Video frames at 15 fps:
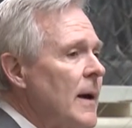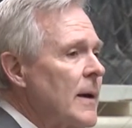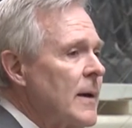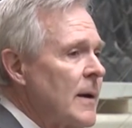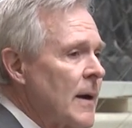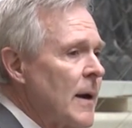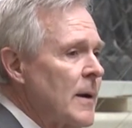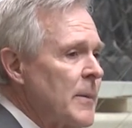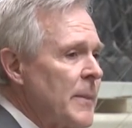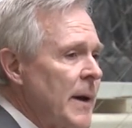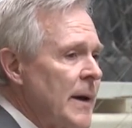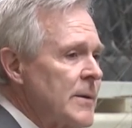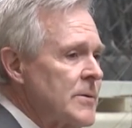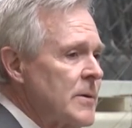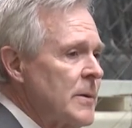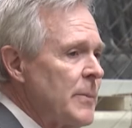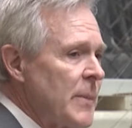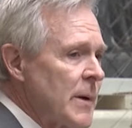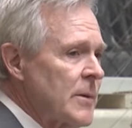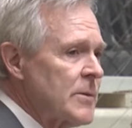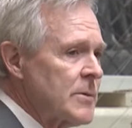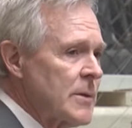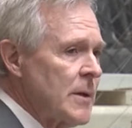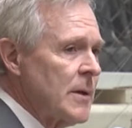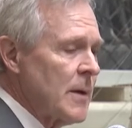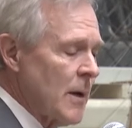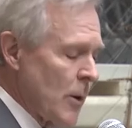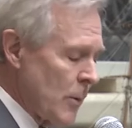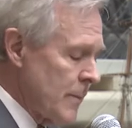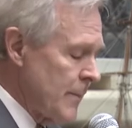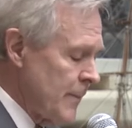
Cannot imagine a better CNO.